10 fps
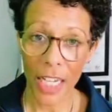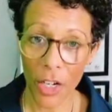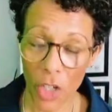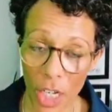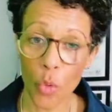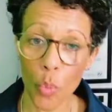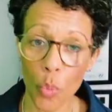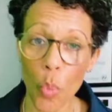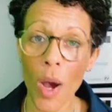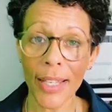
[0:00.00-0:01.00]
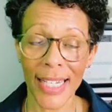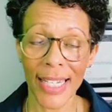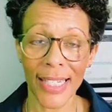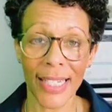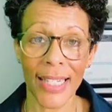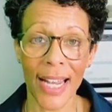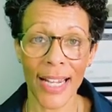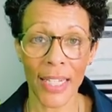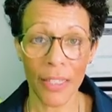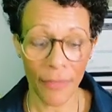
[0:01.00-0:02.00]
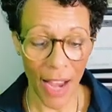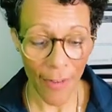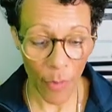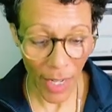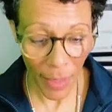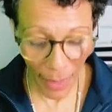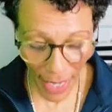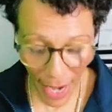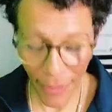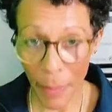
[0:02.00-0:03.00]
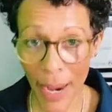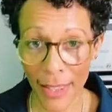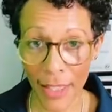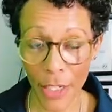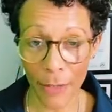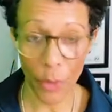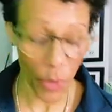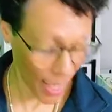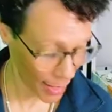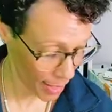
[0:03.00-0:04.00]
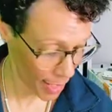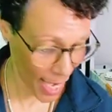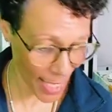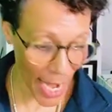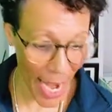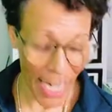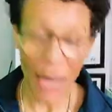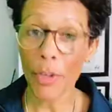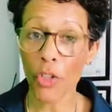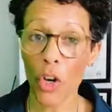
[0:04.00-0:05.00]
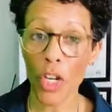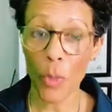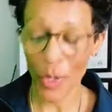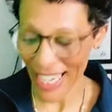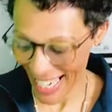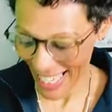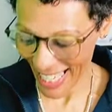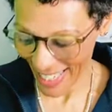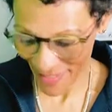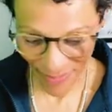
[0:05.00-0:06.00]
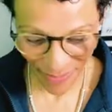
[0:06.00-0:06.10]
It is worth $69.95. While I'm live, you pay $34.99. Let me show you what's in it.